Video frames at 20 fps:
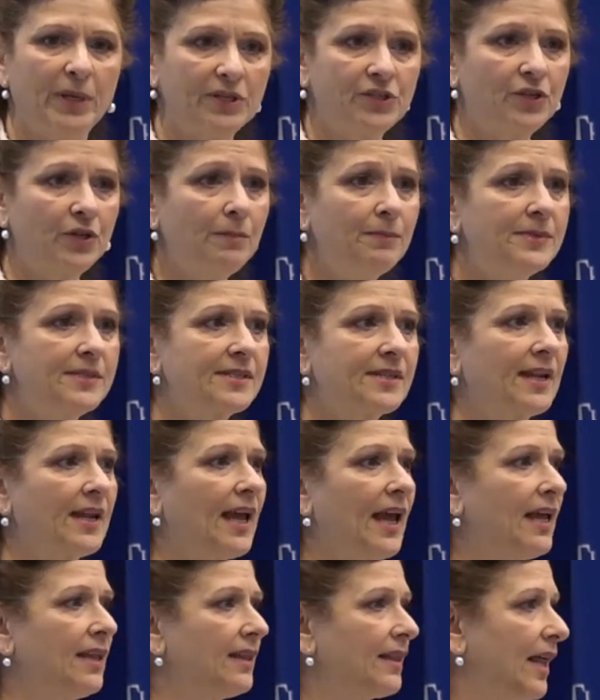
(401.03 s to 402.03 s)
bishops
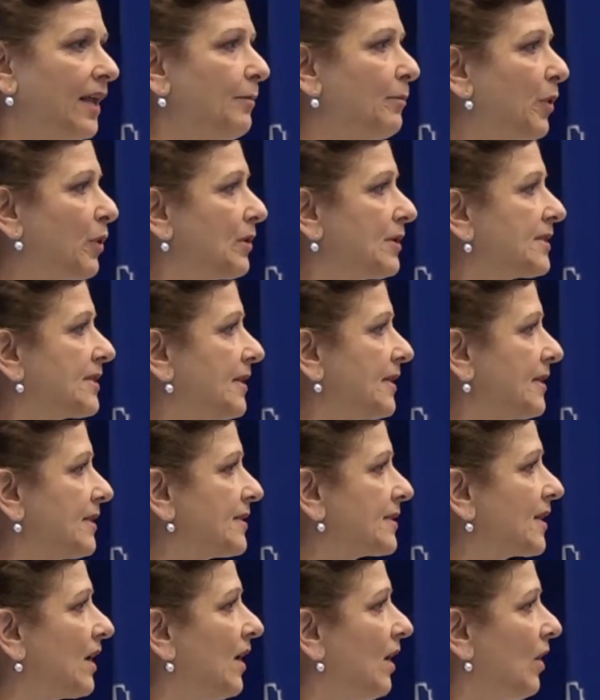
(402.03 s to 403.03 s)
and
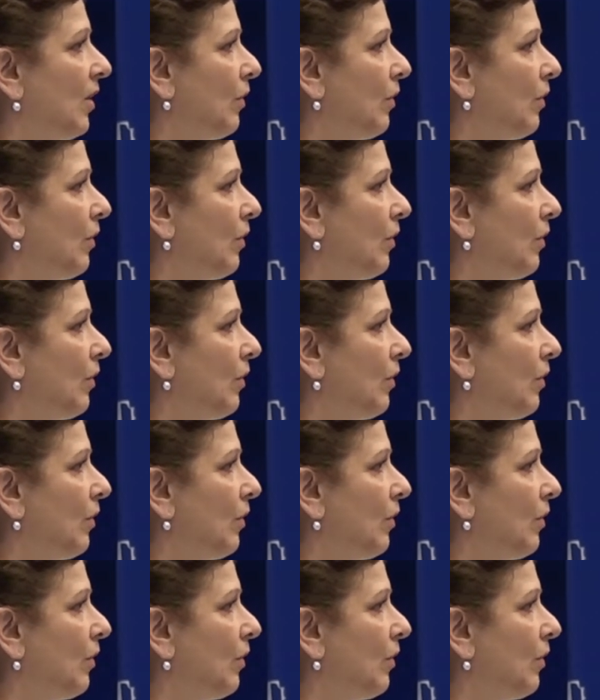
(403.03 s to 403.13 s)
laypersons